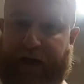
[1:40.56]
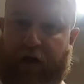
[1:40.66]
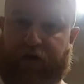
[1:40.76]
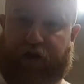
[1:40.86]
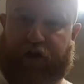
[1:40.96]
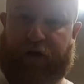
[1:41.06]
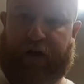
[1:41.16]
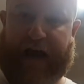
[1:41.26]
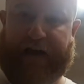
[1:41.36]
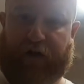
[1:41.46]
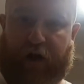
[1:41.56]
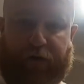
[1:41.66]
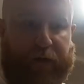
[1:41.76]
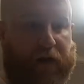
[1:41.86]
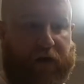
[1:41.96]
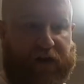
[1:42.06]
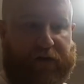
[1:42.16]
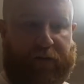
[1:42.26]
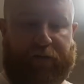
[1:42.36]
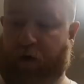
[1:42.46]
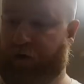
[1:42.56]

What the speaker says: three lots of tuna there. So you've got three lots of different